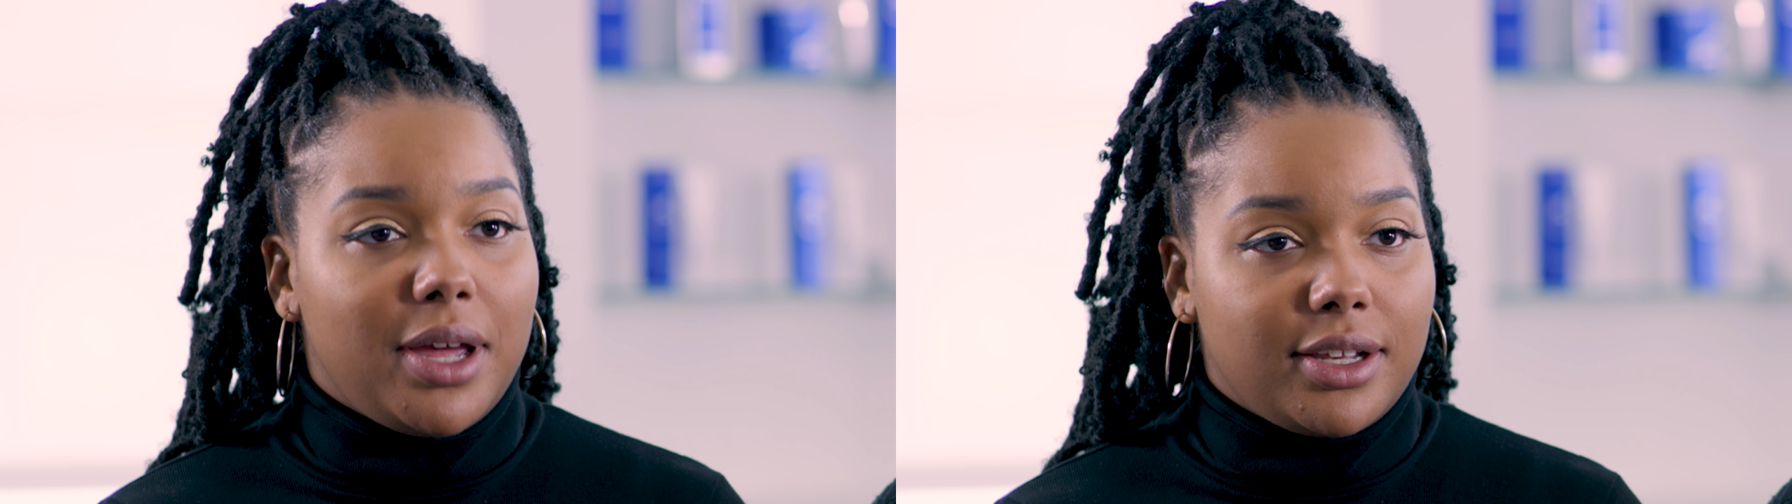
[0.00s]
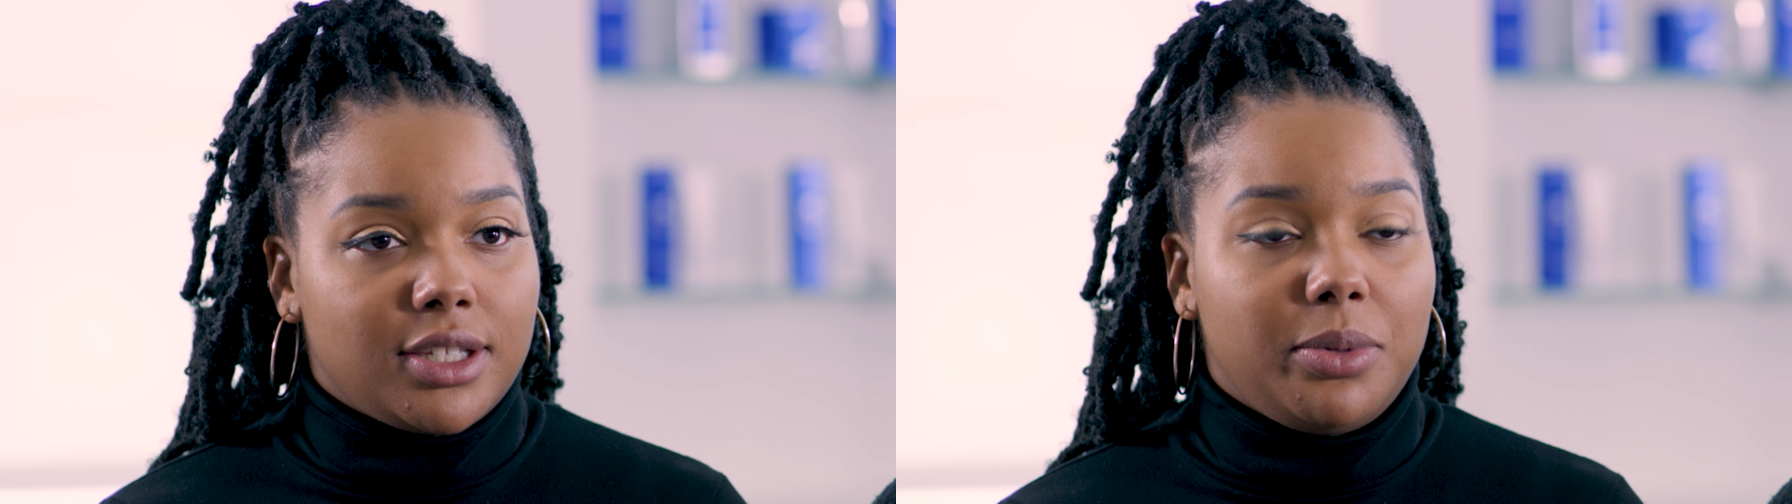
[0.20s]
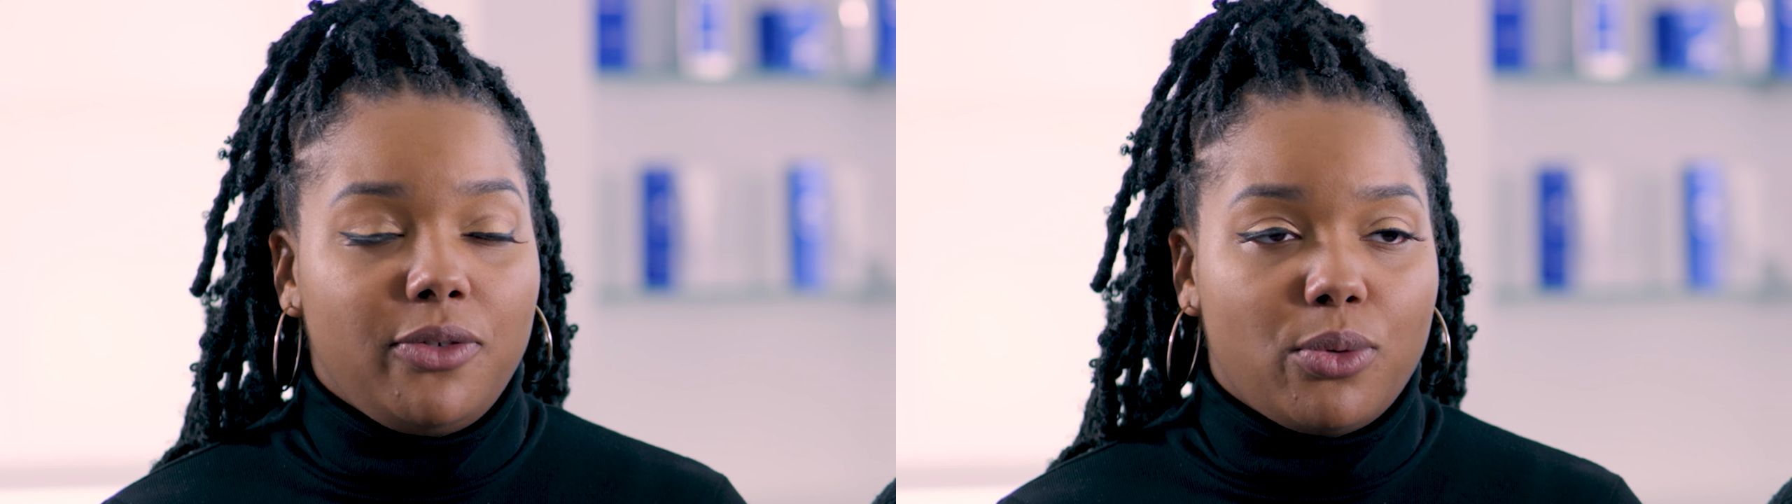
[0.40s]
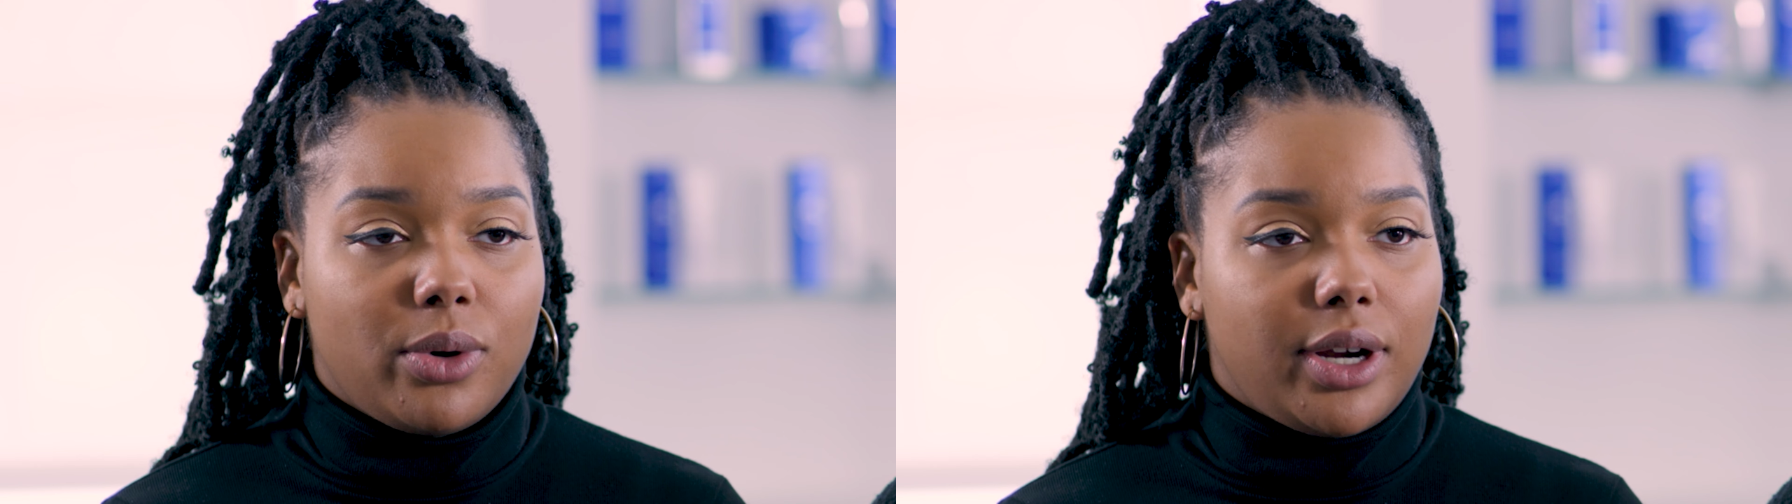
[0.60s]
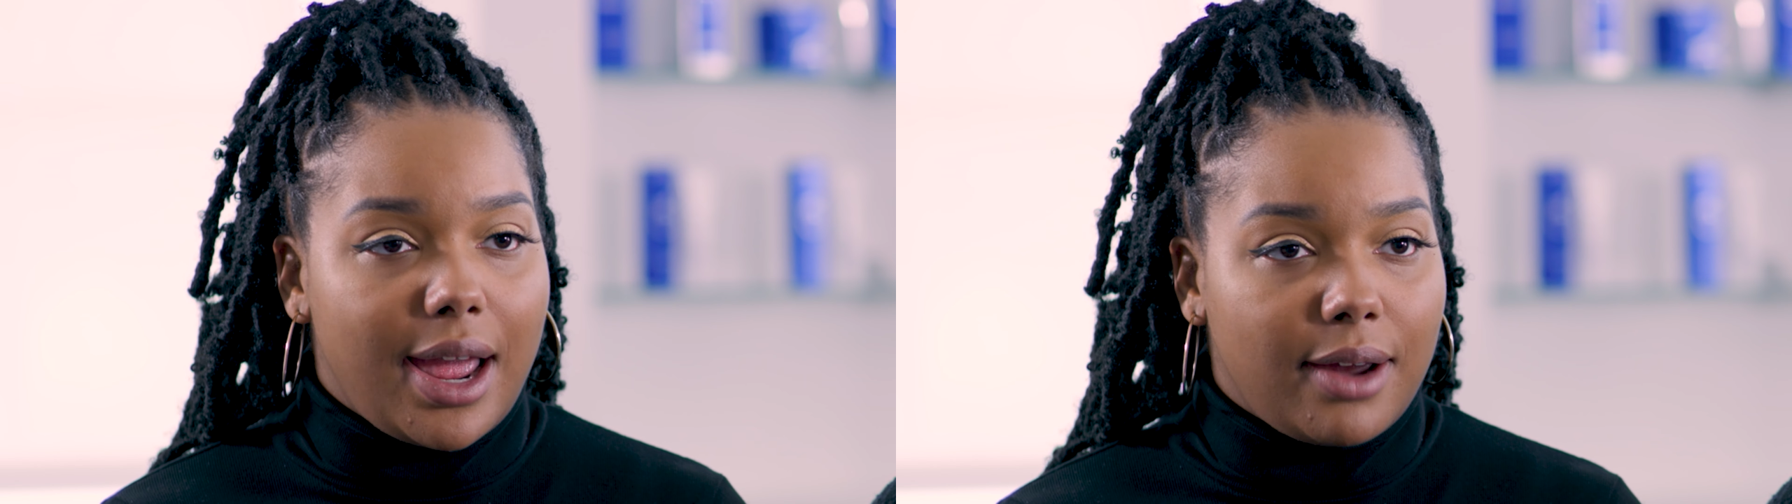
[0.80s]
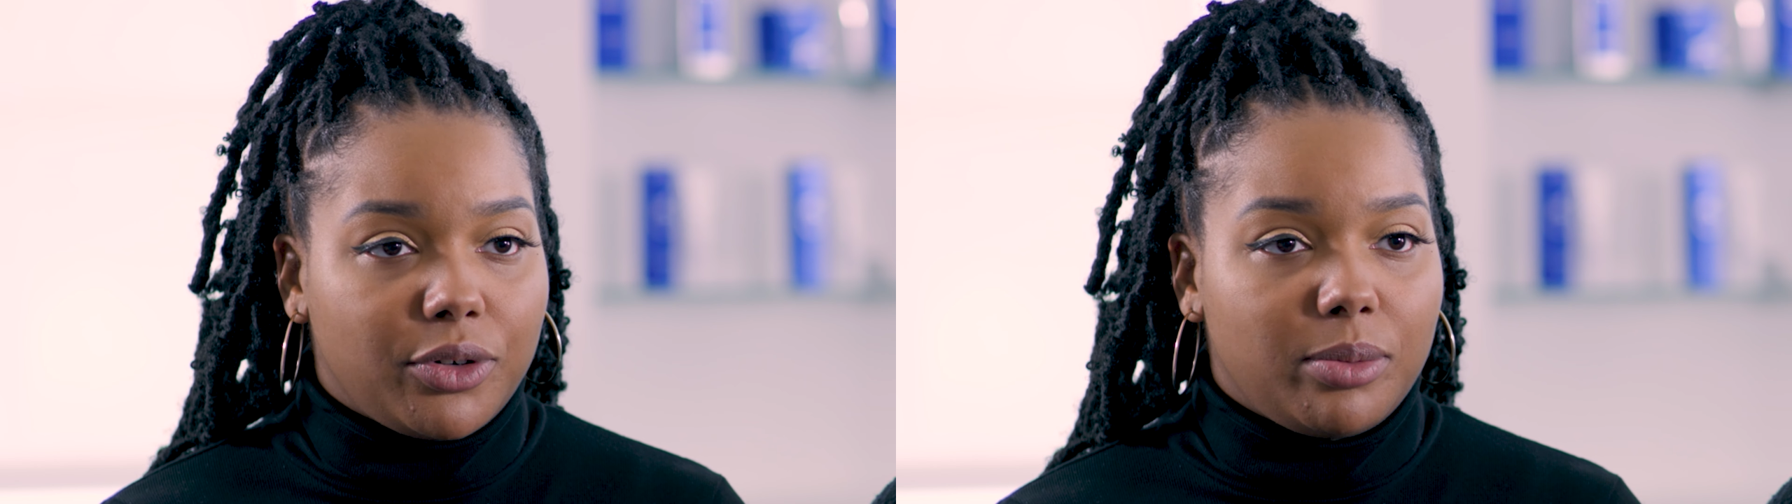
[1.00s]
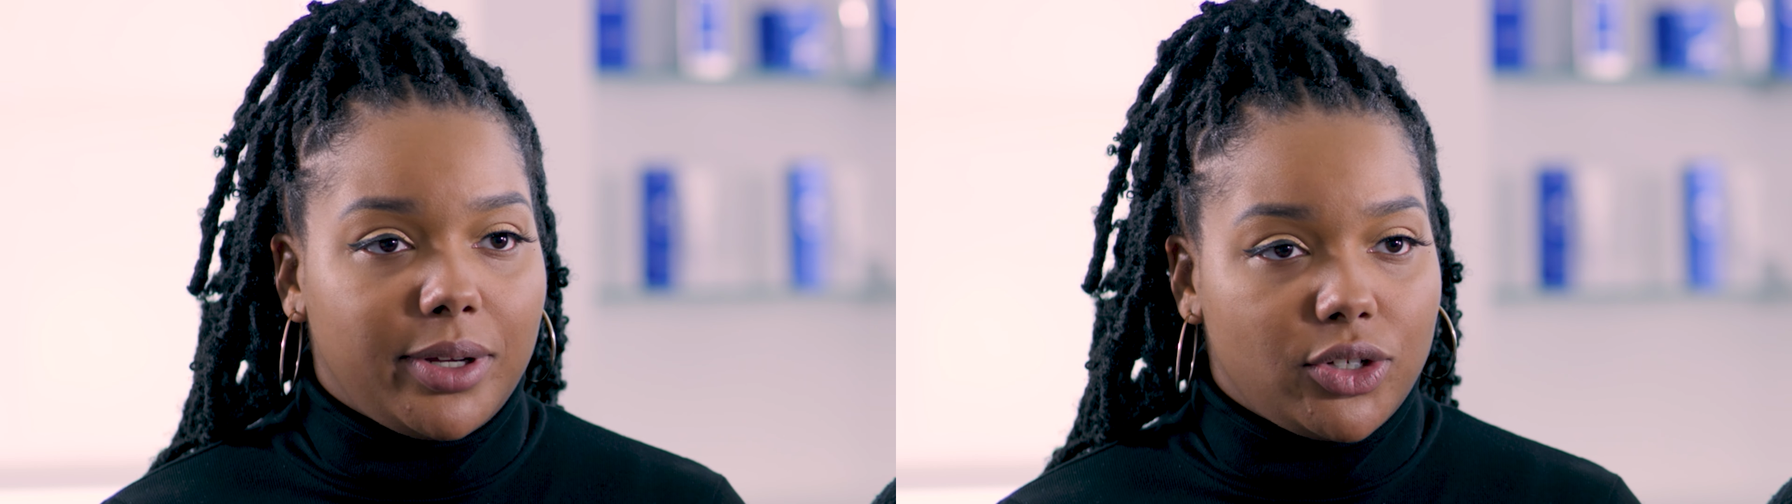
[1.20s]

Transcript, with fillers: best before and after